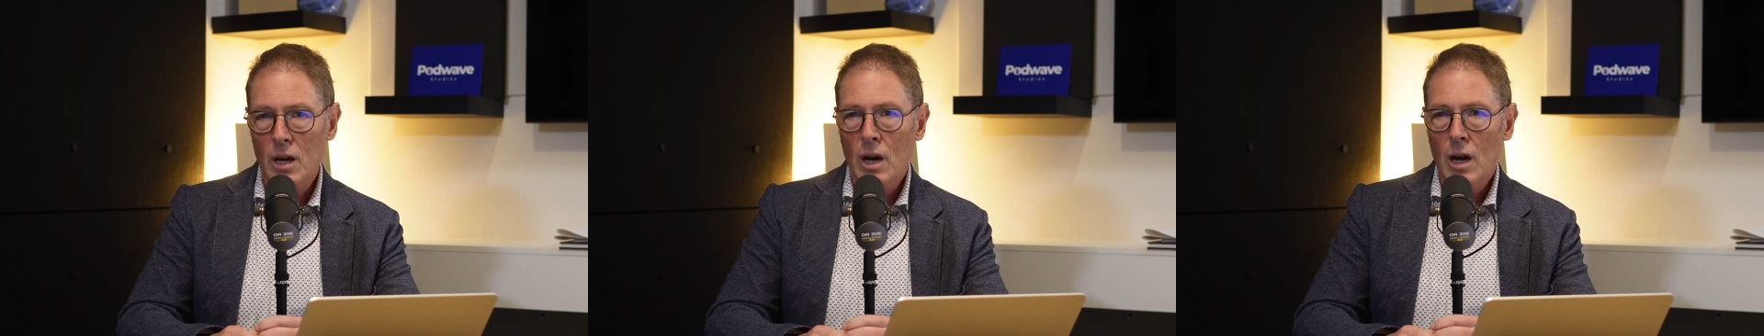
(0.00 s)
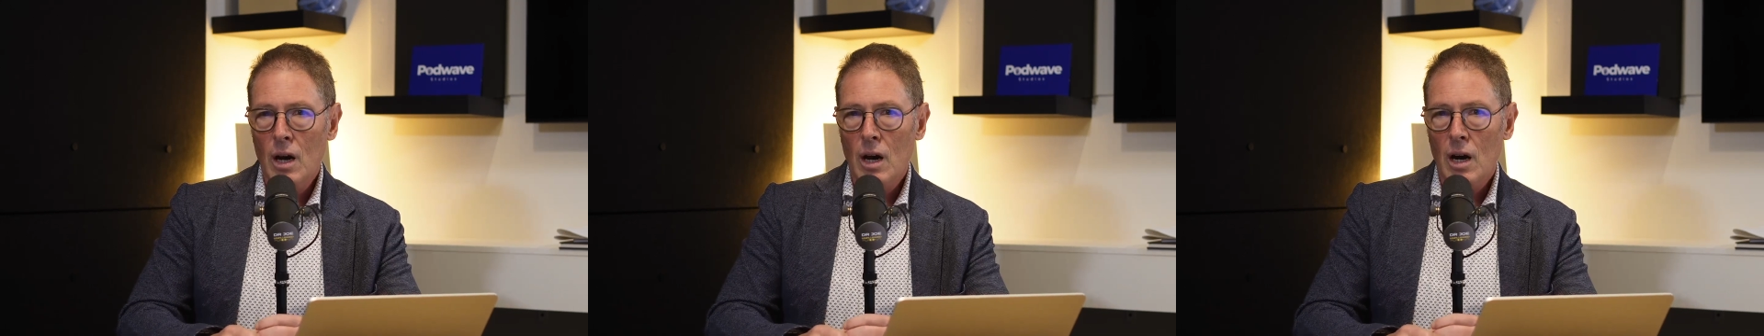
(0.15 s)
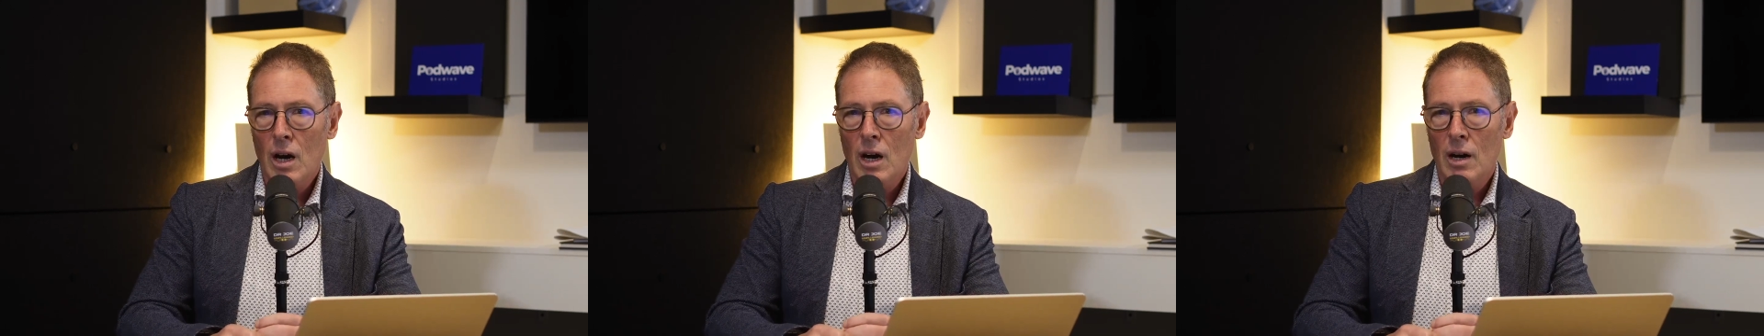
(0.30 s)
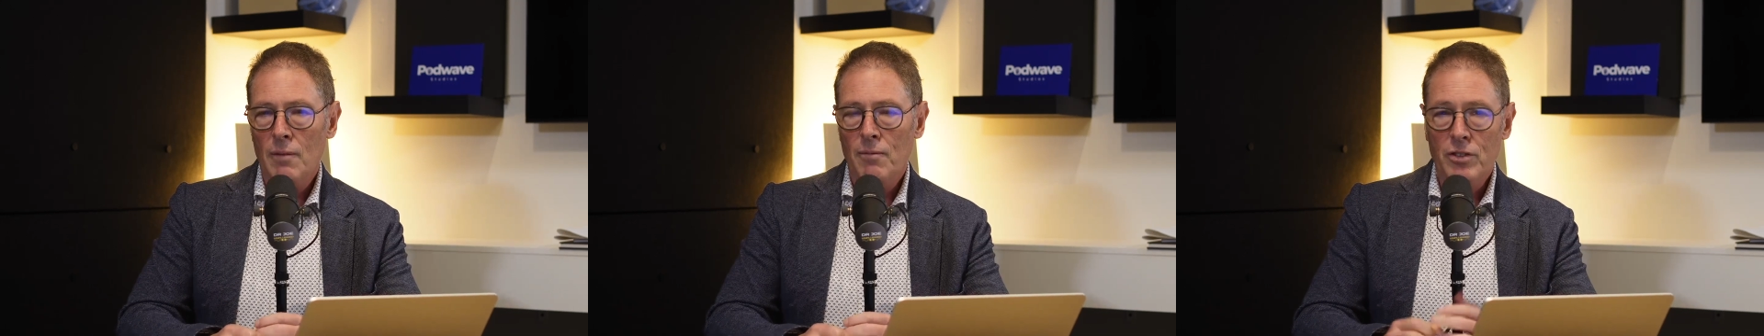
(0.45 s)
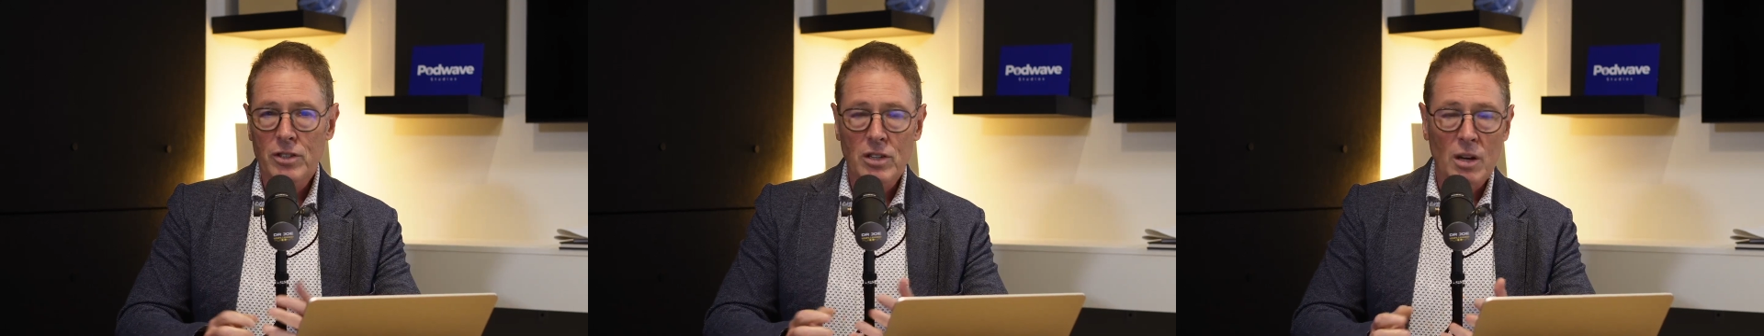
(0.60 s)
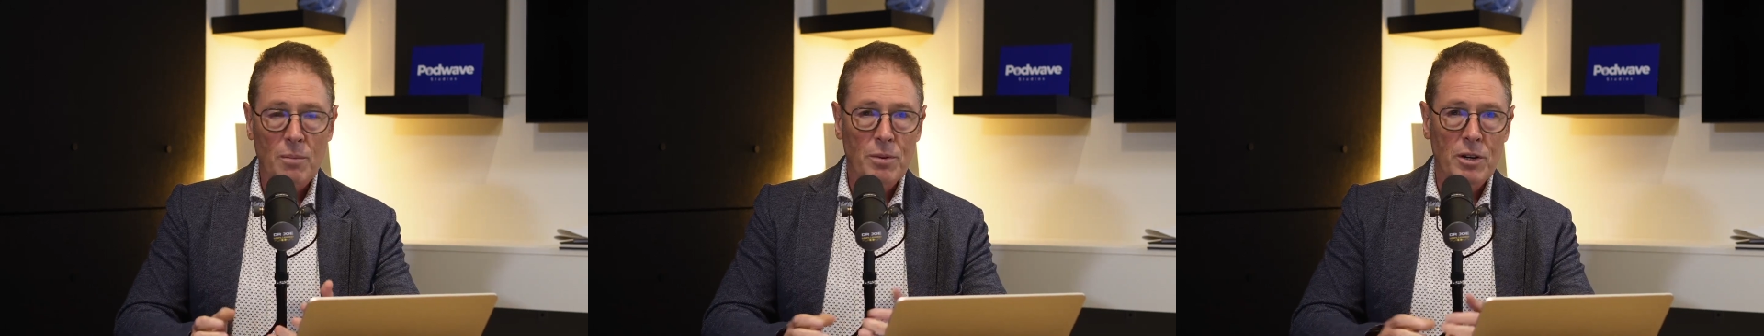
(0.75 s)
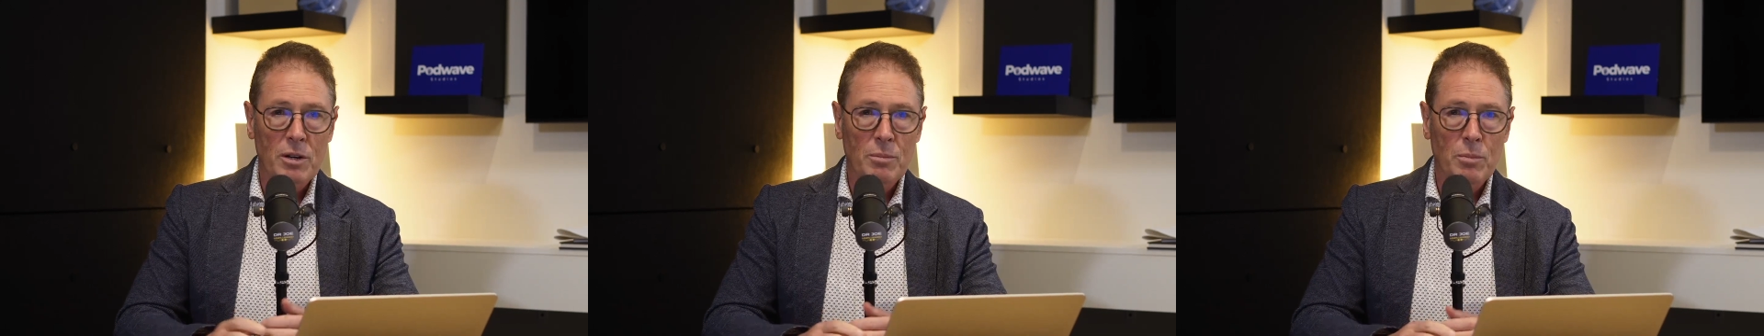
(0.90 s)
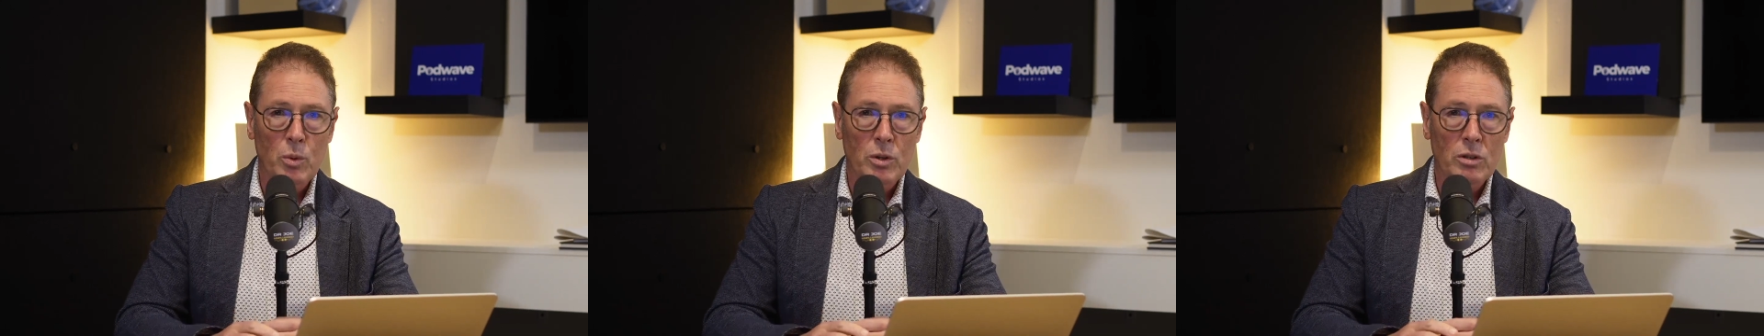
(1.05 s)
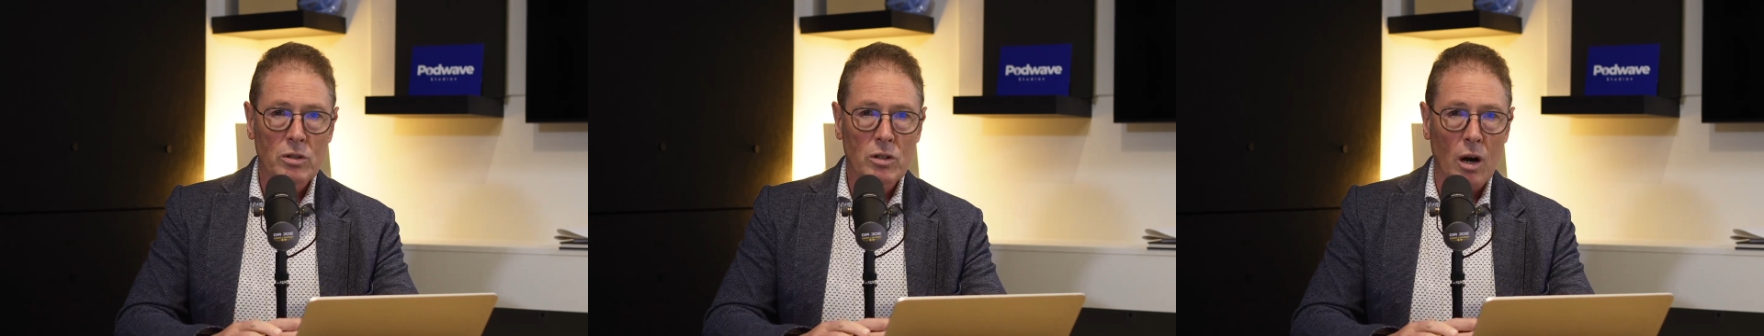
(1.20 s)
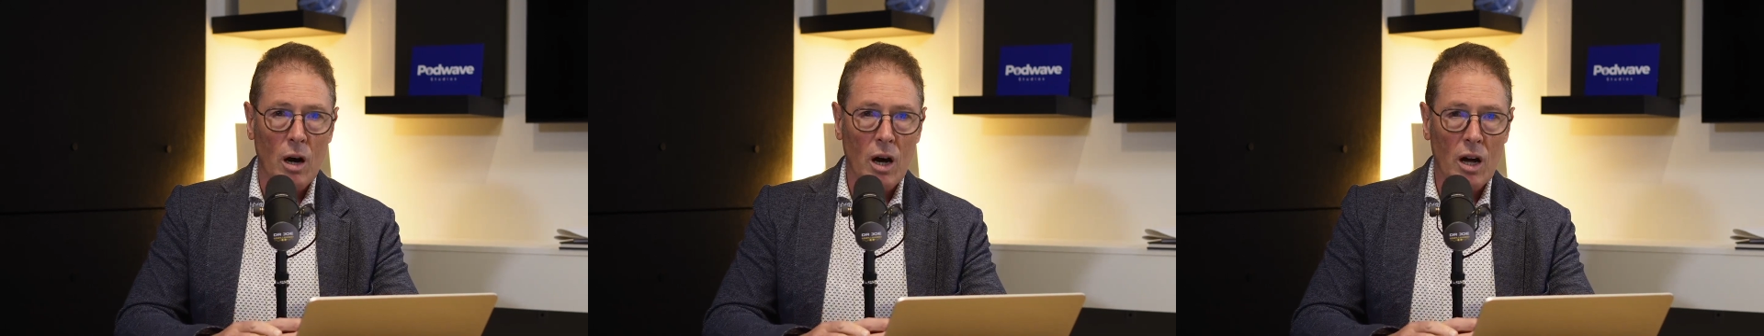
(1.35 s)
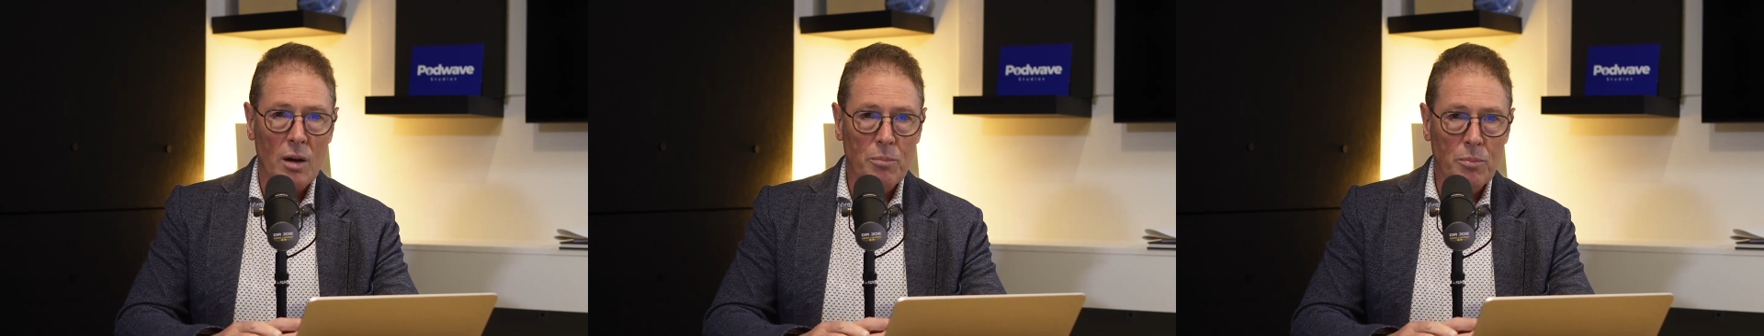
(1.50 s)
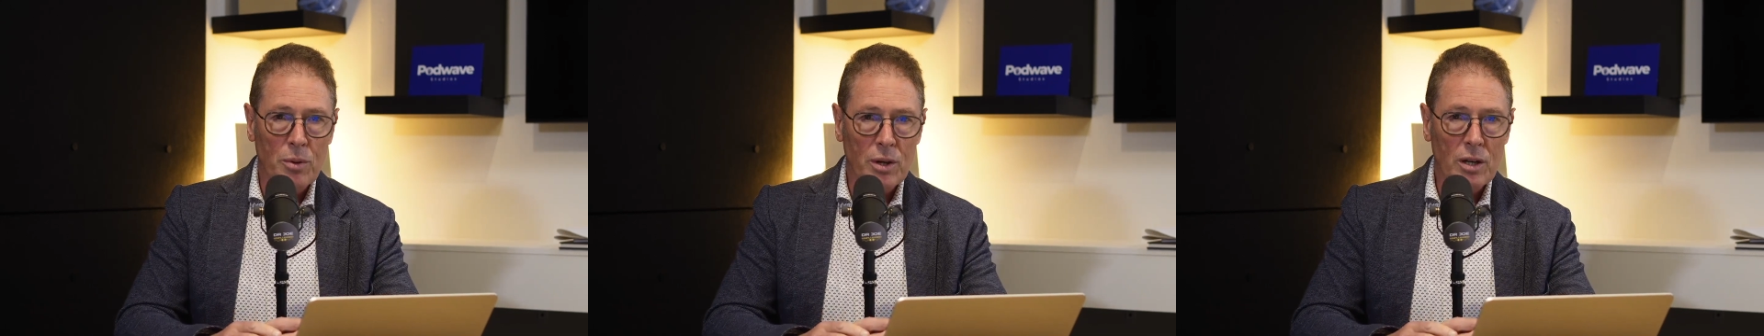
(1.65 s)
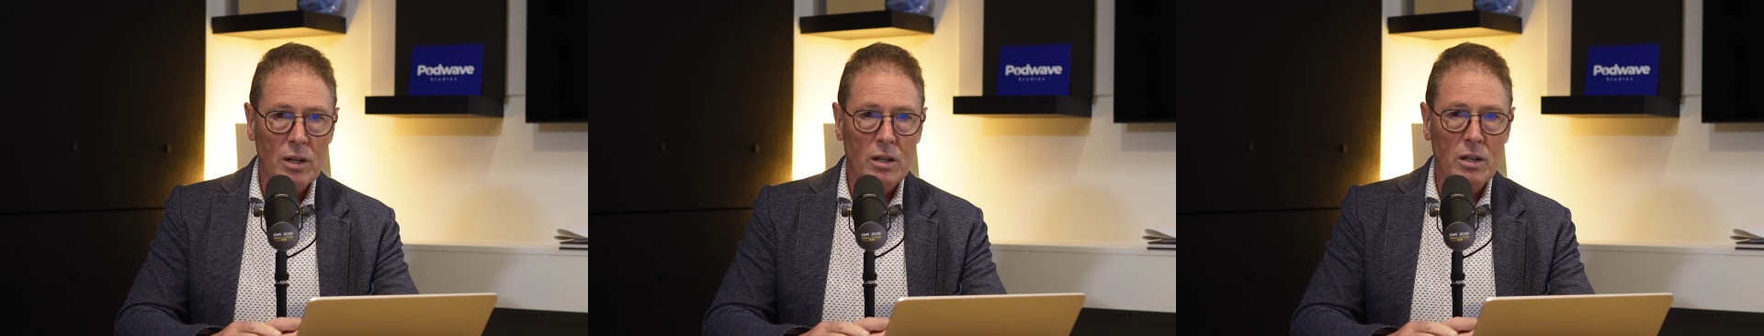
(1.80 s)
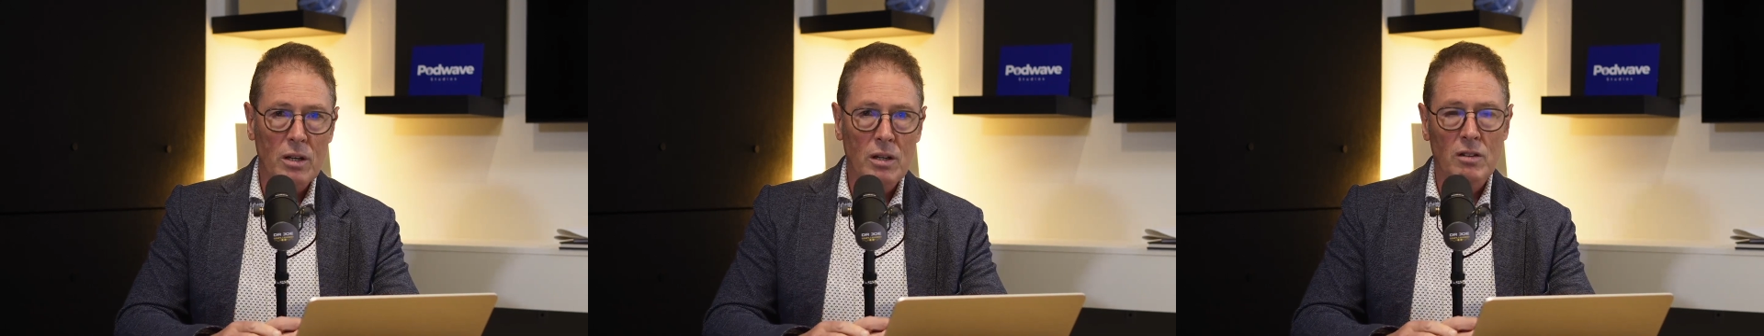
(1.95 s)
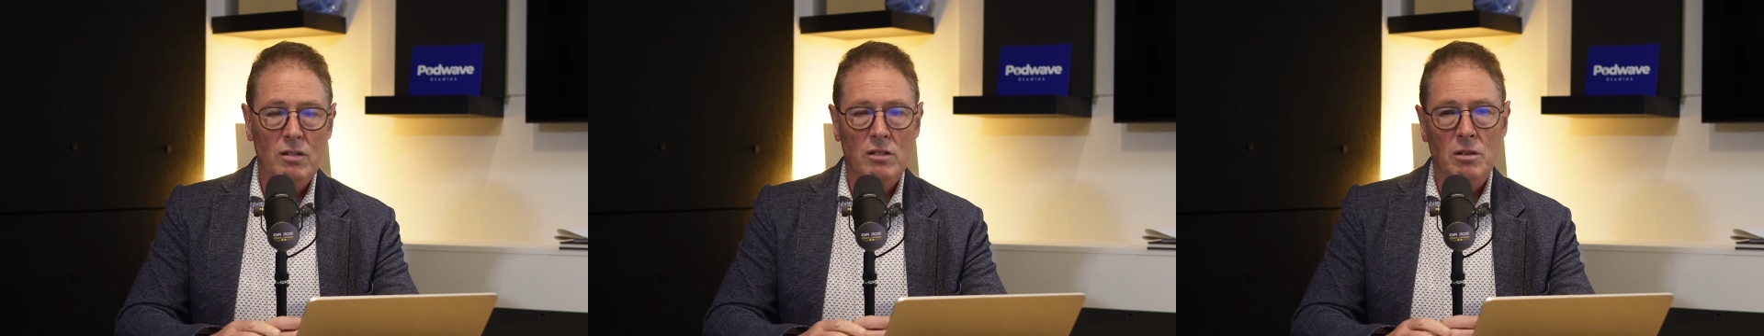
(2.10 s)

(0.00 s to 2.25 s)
For some people with diabetes,